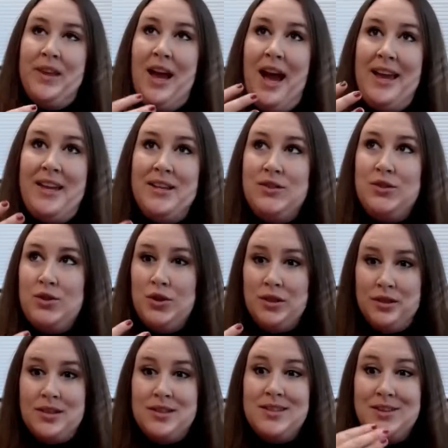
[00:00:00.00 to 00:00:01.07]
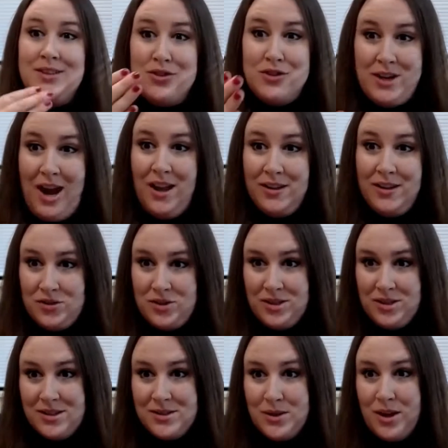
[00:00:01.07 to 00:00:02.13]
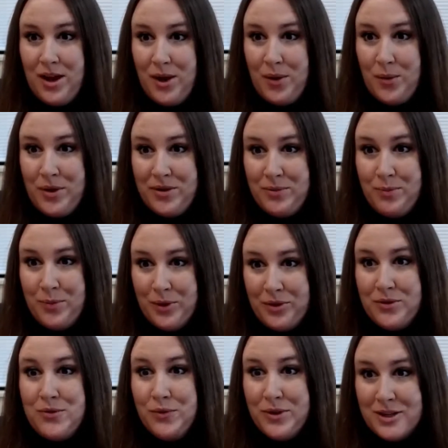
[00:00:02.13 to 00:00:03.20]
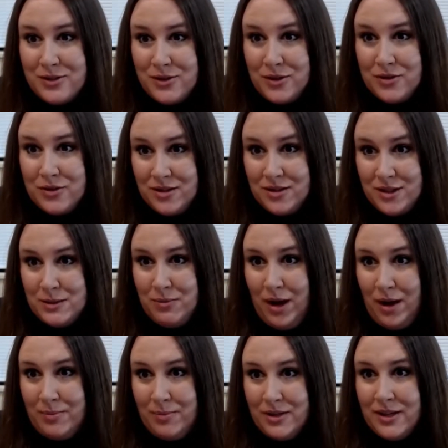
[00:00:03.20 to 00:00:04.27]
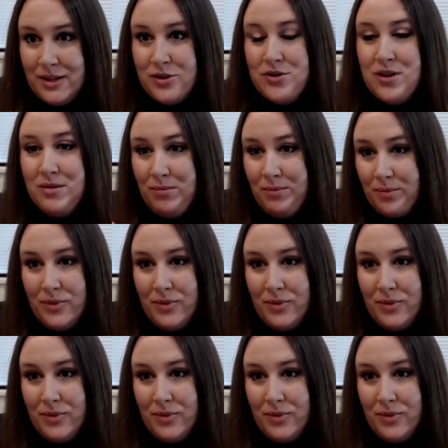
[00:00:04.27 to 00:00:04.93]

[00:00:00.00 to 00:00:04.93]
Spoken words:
I can certainly see challenges with research in this population.